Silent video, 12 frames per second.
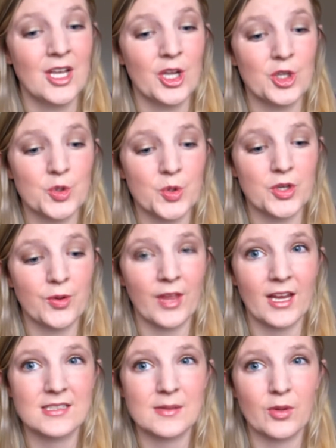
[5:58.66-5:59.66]
enjoy doing that
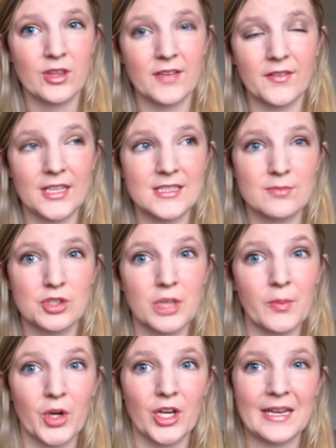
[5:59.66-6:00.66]
because they both have like some
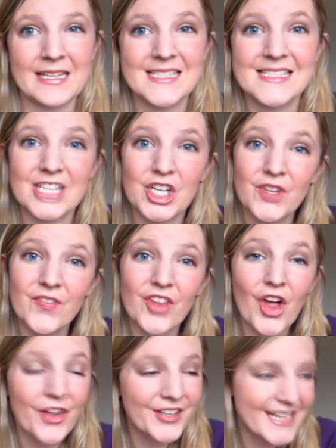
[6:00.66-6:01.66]
shimmer and it's good for
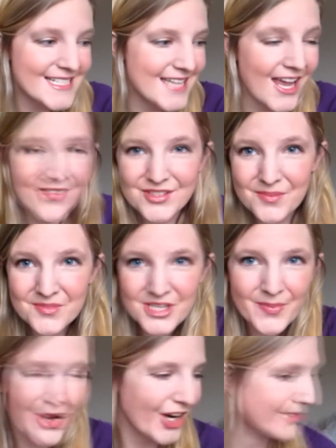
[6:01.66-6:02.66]
the holidays have some
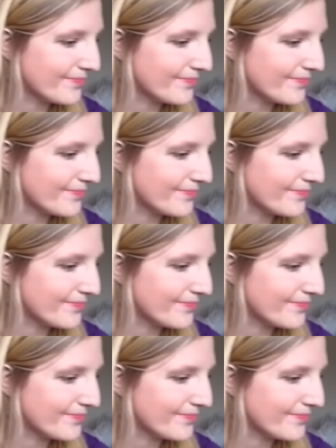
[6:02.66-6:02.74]
shimmer.